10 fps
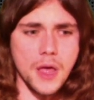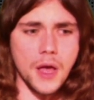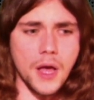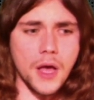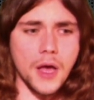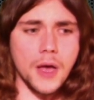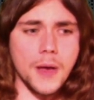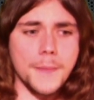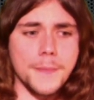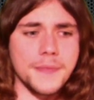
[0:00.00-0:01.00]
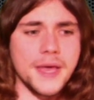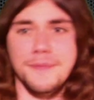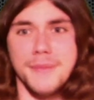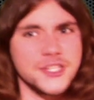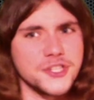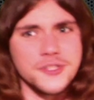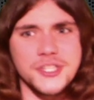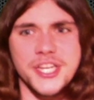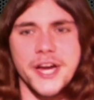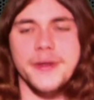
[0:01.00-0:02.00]
and make sure to
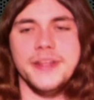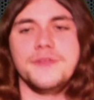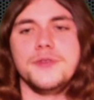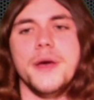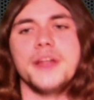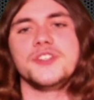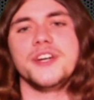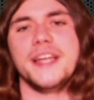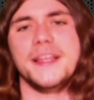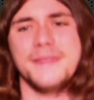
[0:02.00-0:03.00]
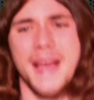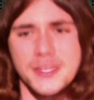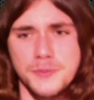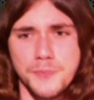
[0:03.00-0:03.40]
share it if you enjoyed it, that's